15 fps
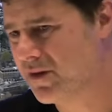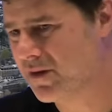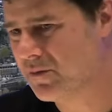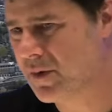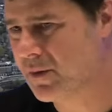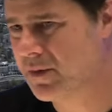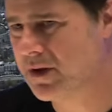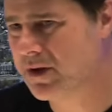
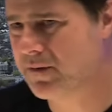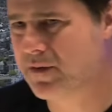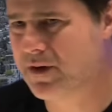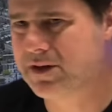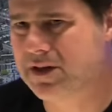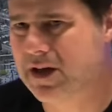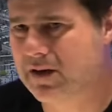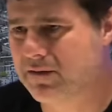remember the
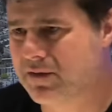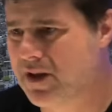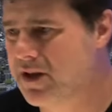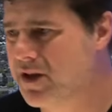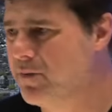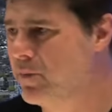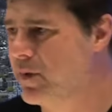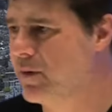first half, the
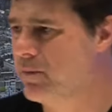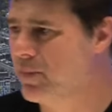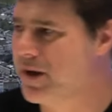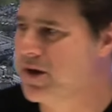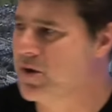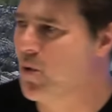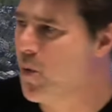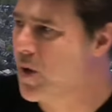keeper
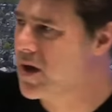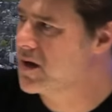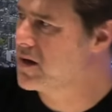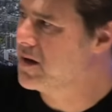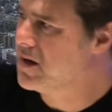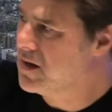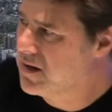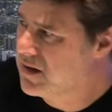played
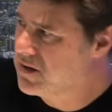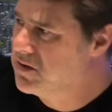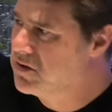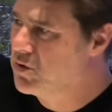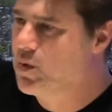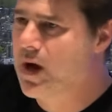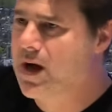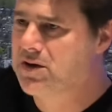quick
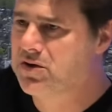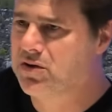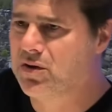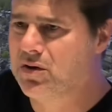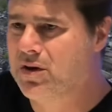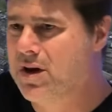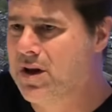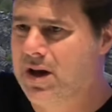in two
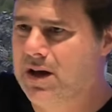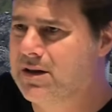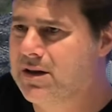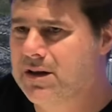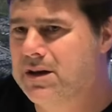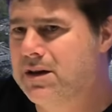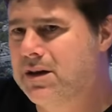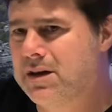action, and
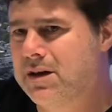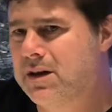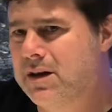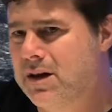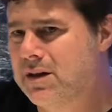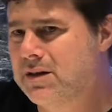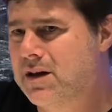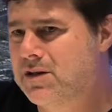
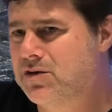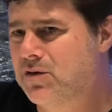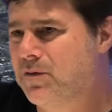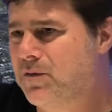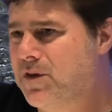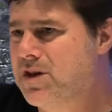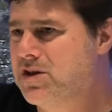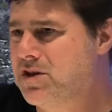the
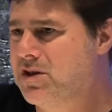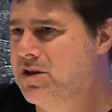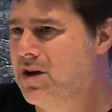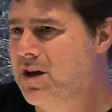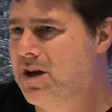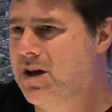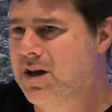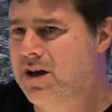action finished
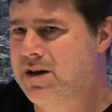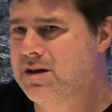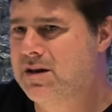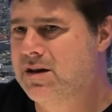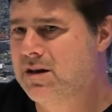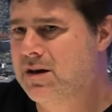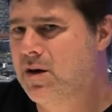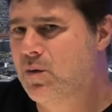
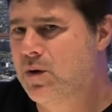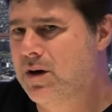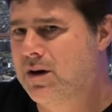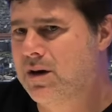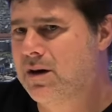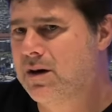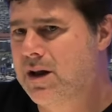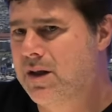in
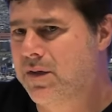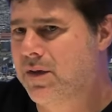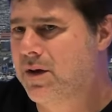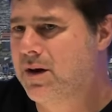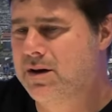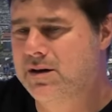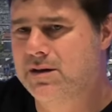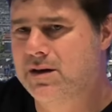our last
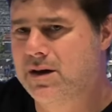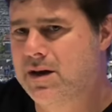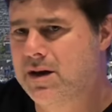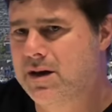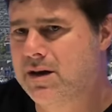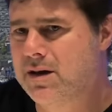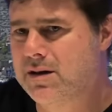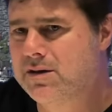third
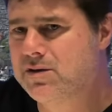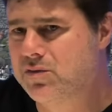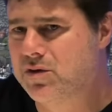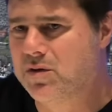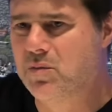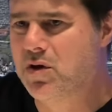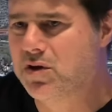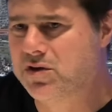into
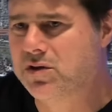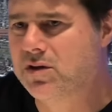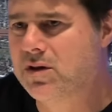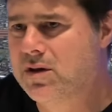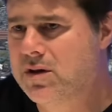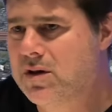the box.